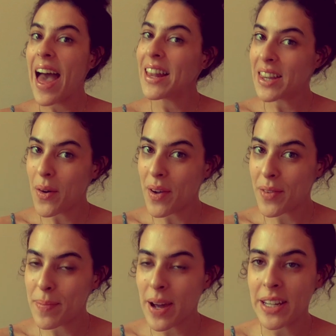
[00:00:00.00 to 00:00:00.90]
Hello,
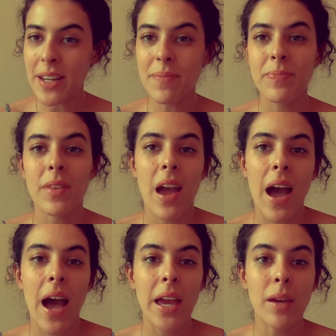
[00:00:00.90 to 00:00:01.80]
everybody.
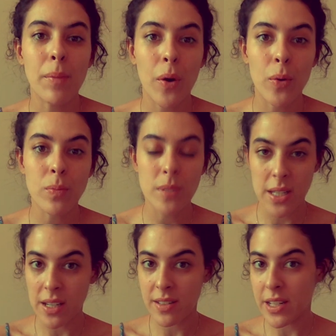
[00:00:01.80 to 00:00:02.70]
I am
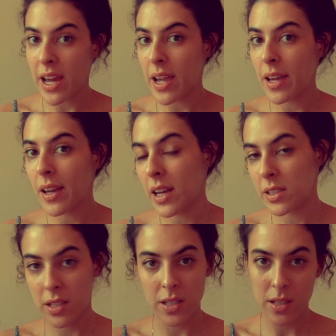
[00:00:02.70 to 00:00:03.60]
homesick today,
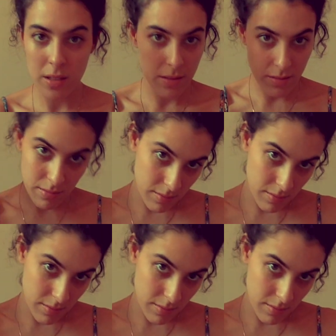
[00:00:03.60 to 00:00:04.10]
hence